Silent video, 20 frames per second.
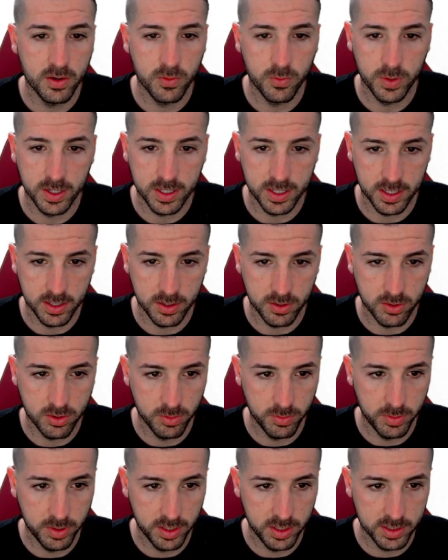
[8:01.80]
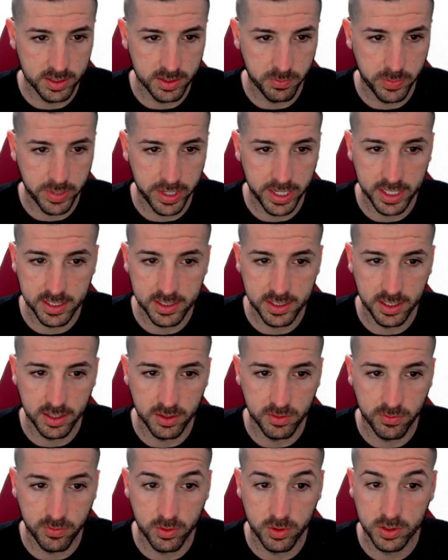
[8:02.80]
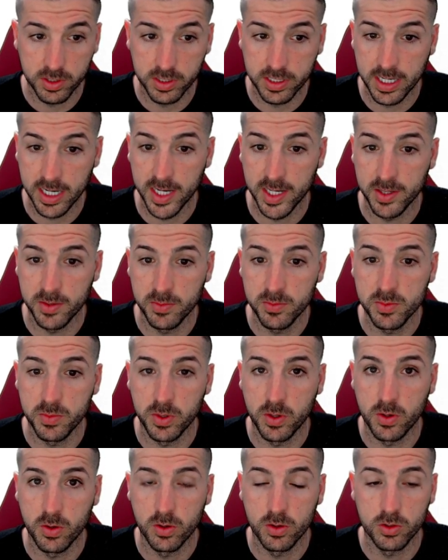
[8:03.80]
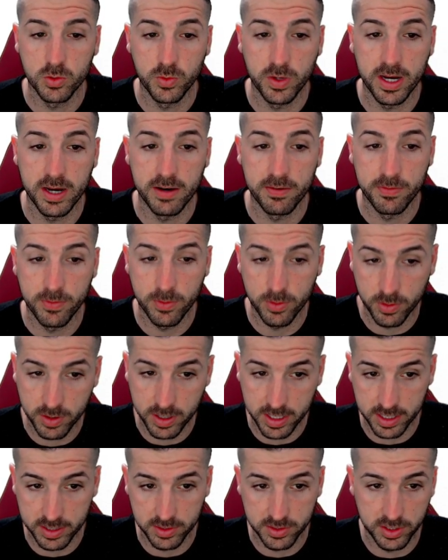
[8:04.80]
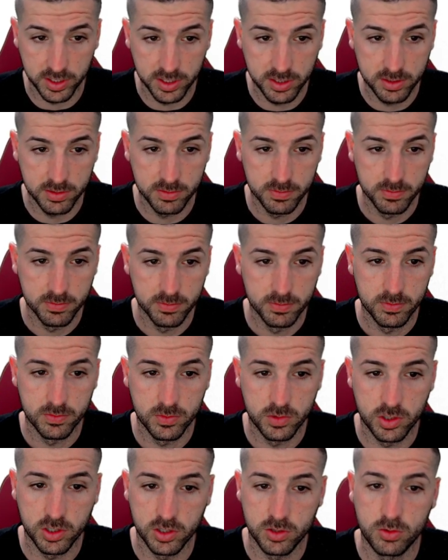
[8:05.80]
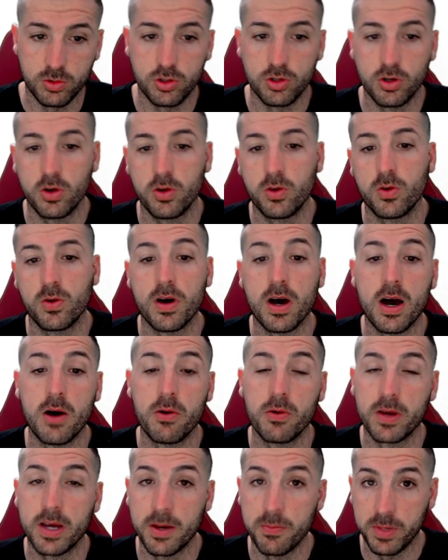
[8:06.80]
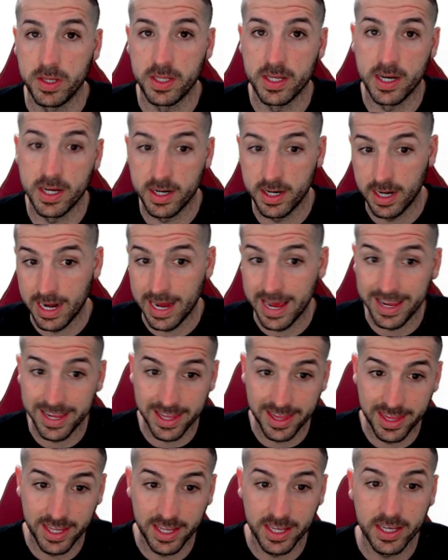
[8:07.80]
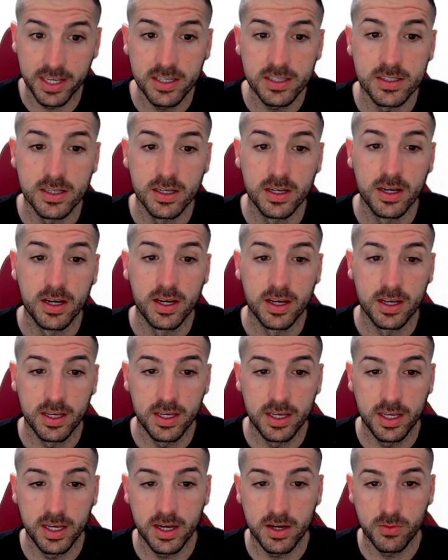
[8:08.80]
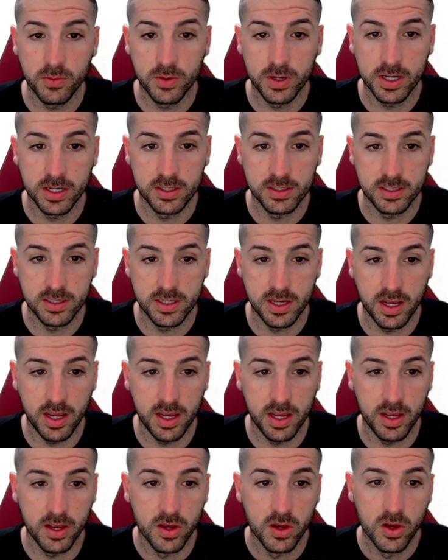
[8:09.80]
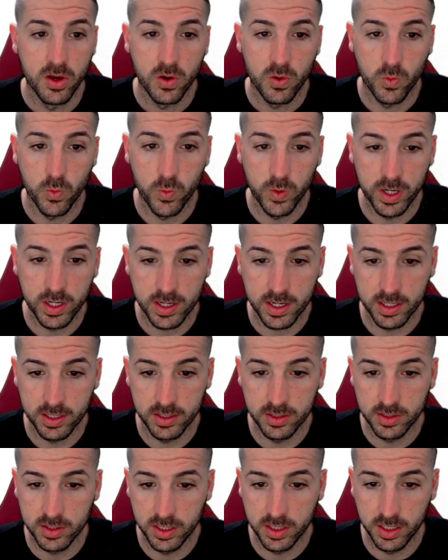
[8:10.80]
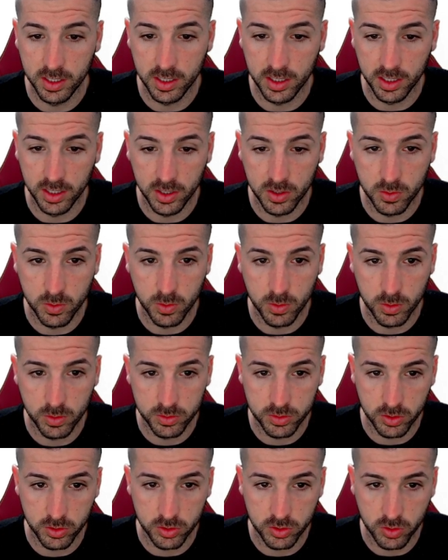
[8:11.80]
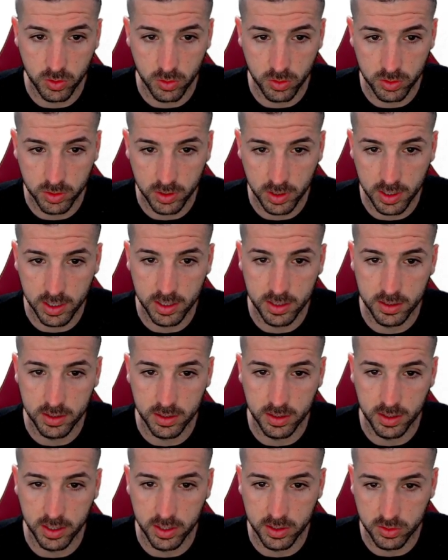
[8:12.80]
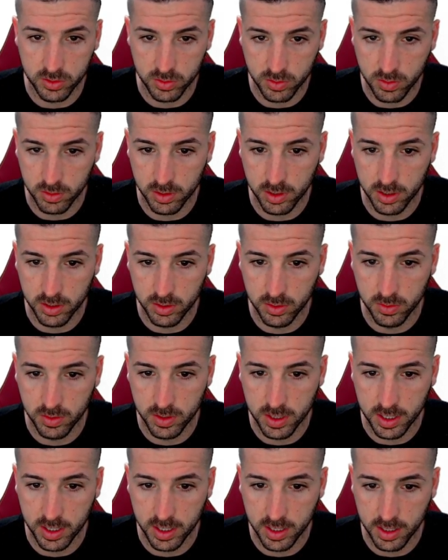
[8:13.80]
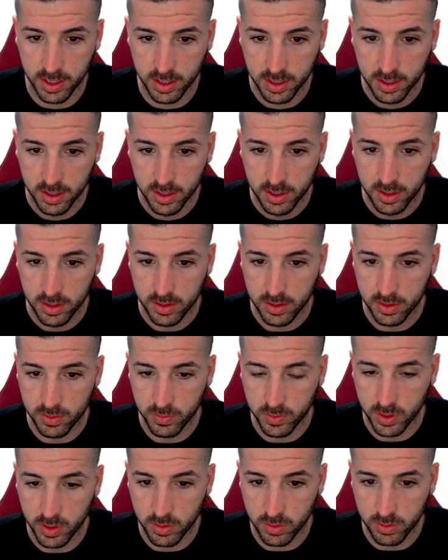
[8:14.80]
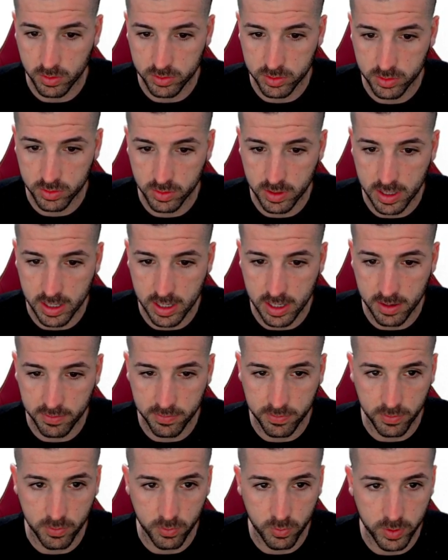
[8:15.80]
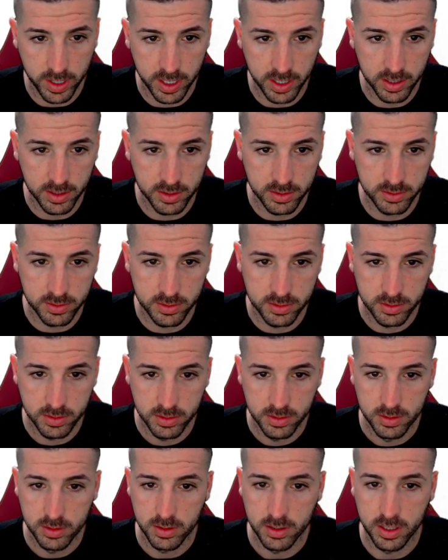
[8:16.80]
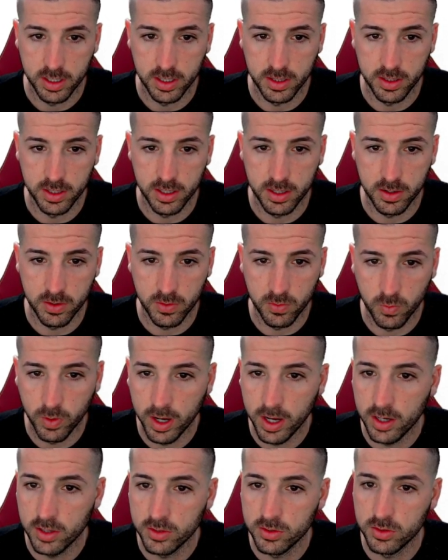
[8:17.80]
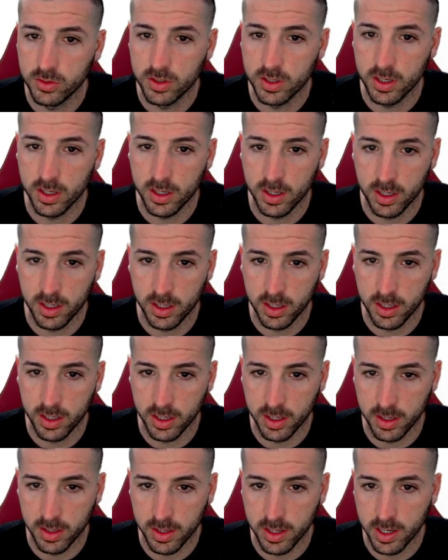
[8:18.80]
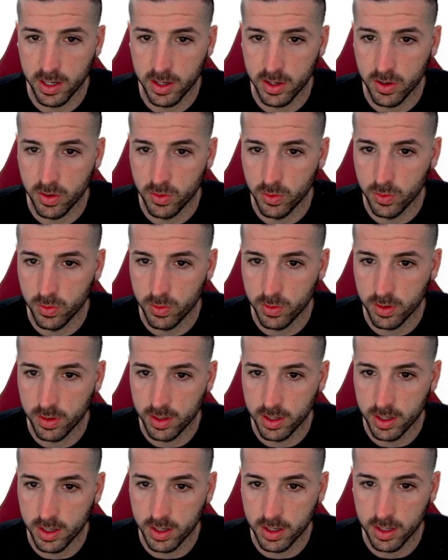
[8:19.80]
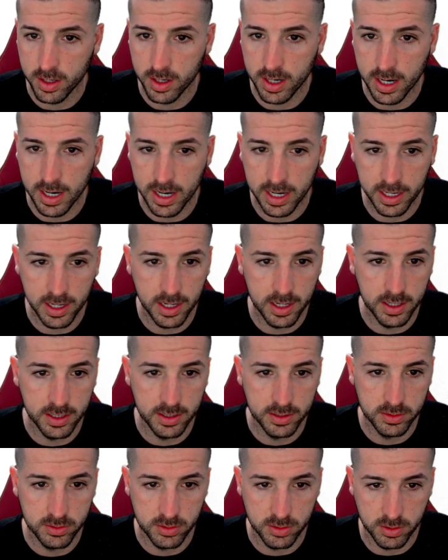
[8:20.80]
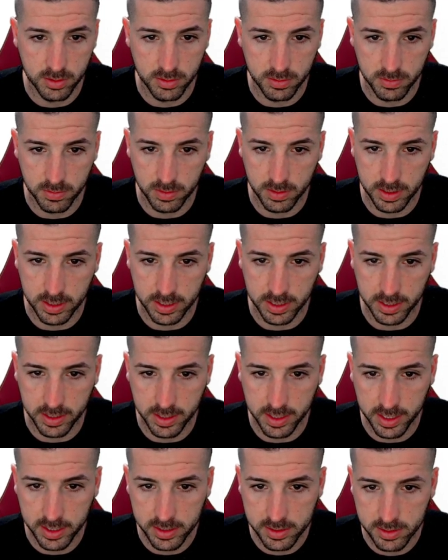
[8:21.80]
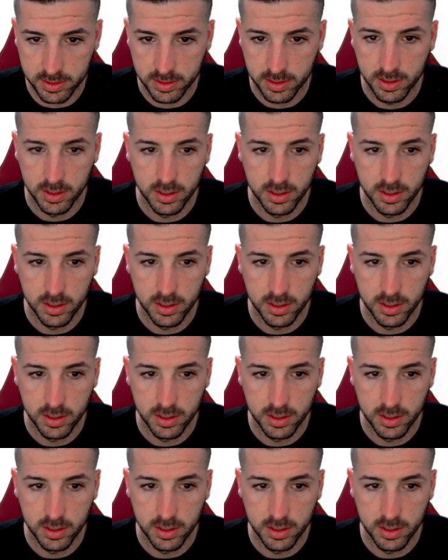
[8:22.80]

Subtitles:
we can copy this and paste it 4 times because we have 4 countries, just to show you how it can be done like this. Here we can say when country equals Scotland, then Scotland UK, then we also have Wales, and then Wales UK, and then Northern Ireland, so like this.